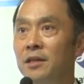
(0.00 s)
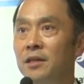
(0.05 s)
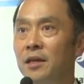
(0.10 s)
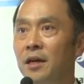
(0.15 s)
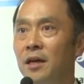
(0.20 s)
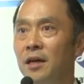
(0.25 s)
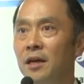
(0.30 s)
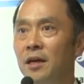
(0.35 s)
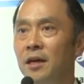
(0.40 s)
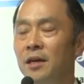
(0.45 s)

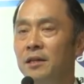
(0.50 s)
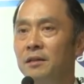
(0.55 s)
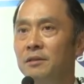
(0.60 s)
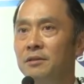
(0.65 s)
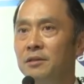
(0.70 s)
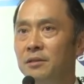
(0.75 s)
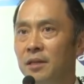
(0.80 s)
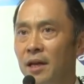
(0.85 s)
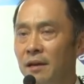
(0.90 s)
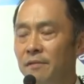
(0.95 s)
uh,
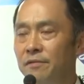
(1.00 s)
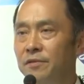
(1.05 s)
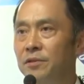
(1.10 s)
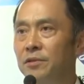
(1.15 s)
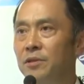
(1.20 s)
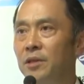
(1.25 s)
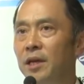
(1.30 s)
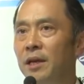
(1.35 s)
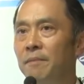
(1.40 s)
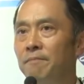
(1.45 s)

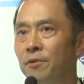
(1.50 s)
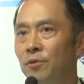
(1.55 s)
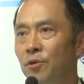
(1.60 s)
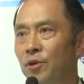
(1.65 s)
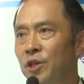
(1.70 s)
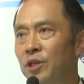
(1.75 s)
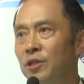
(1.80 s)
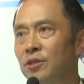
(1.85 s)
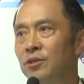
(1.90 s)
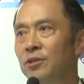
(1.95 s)
staffs,
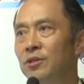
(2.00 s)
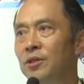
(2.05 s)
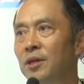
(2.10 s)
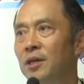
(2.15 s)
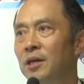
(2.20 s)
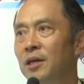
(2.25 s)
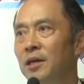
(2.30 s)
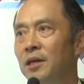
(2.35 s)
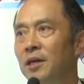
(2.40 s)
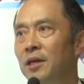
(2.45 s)
employees,
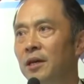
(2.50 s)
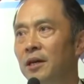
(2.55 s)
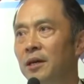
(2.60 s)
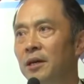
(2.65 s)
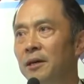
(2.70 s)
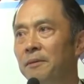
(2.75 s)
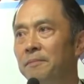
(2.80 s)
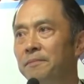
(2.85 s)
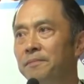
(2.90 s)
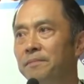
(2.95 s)

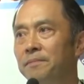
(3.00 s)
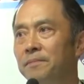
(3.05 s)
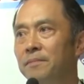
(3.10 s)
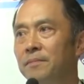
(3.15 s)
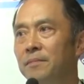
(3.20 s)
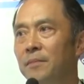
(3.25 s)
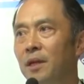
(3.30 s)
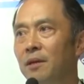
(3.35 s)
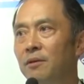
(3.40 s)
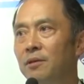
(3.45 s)
um,
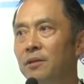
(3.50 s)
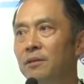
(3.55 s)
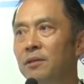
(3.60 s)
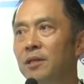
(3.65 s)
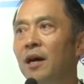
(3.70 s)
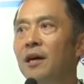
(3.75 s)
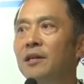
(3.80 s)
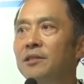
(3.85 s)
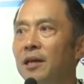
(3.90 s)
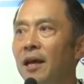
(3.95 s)

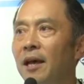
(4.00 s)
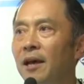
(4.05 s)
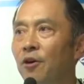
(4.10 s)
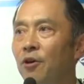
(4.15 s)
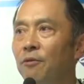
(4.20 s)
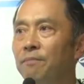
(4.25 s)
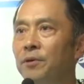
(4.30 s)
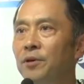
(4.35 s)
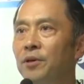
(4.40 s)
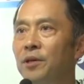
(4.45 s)
does
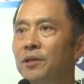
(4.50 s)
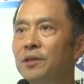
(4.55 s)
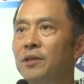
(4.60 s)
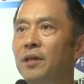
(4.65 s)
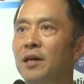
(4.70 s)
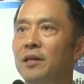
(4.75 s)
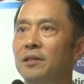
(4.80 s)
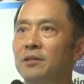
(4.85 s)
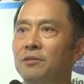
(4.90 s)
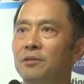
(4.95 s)
help,
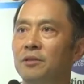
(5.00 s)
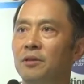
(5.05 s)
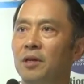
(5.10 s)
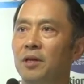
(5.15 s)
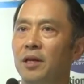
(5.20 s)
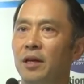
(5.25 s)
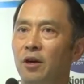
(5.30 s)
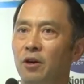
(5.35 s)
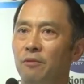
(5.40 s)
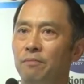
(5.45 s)
does
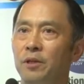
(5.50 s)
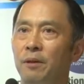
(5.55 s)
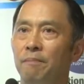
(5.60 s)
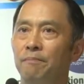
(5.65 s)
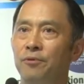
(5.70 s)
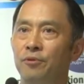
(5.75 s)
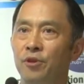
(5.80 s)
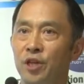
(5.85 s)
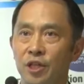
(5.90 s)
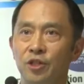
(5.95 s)
help the
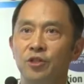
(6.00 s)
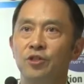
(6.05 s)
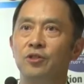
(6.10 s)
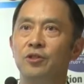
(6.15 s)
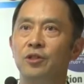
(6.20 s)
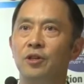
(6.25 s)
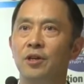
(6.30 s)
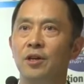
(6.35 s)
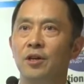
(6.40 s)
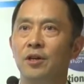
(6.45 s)

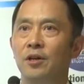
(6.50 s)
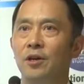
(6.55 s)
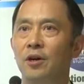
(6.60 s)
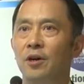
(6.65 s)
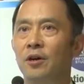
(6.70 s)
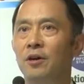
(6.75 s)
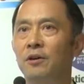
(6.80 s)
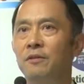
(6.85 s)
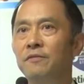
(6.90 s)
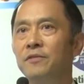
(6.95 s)
bridge
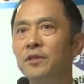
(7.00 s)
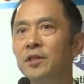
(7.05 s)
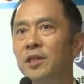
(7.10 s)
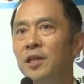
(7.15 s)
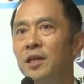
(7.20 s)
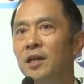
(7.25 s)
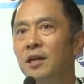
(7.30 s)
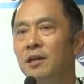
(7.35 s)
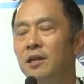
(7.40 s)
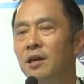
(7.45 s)
of
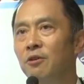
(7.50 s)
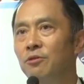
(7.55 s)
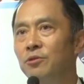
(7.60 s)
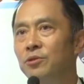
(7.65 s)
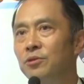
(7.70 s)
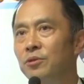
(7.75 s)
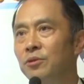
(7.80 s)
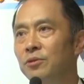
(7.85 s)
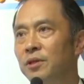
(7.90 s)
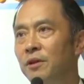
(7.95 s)
the uh,
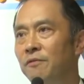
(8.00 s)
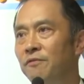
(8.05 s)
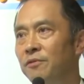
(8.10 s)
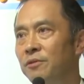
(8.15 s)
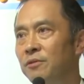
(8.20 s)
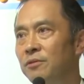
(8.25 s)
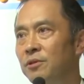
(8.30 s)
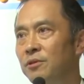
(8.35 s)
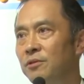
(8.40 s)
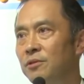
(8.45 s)
cultural
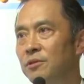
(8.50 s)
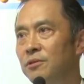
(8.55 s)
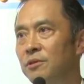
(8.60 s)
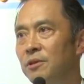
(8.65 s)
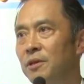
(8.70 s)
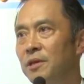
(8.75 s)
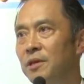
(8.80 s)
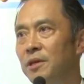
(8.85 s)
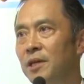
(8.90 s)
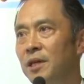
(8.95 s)
differences.
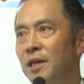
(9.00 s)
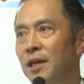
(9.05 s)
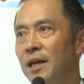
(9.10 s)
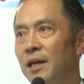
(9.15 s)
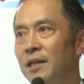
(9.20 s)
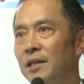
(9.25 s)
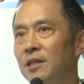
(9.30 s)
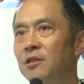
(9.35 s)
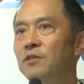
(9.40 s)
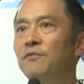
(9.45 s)

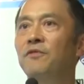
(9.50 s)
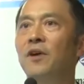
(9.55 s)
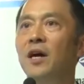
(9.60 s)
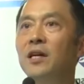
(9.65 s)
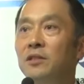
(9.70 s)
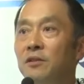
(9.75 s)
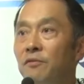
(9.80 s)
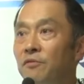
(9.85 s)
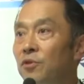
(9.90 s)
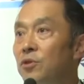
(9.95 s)
And it's
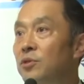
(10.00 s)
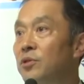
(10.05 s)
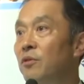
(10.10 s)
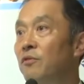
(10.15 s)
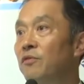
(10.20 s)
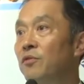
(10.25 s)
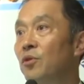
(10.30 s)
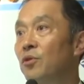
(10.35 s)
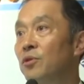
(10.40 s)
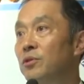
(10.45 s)
vice versa,
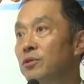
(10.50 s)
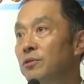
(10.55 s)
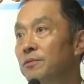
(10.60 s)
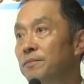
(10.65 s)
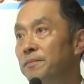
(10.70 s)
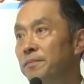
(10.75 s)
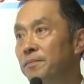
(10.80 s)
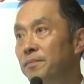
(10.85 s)
of course.